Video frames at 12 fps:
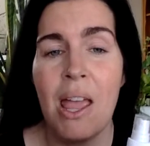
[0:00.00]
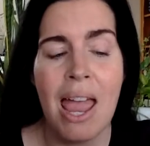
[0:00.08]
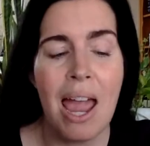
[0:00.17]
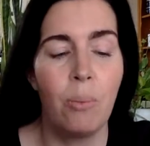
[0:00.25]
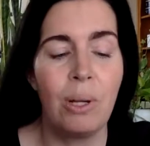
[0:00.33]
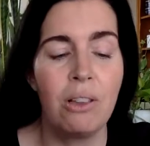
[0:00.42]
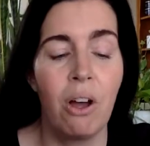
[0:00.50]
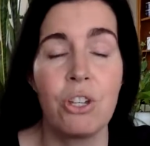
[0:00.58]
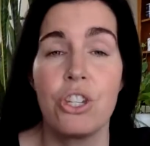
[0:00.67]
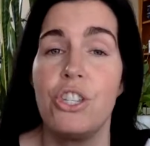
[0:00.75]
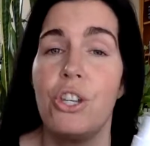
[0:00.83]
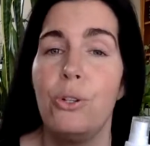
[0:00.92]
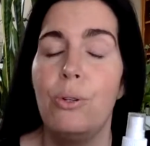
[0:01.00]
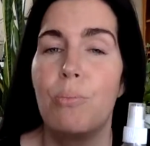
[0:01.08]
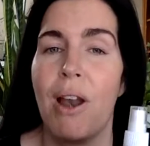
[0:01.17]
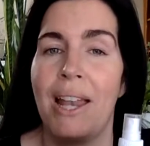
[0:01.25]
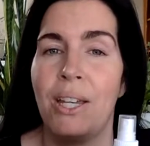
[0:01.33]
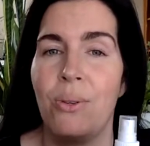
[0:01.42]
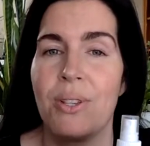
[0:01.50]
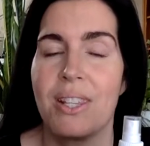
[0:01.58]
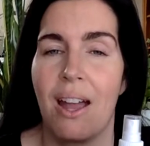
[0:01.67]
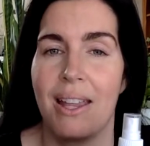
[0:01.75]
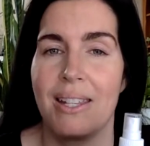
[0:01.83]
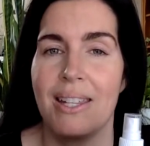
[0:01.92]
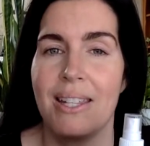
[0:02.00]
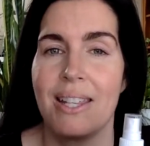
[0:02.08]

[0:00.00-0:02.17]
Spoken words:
and we launched two brand new sizes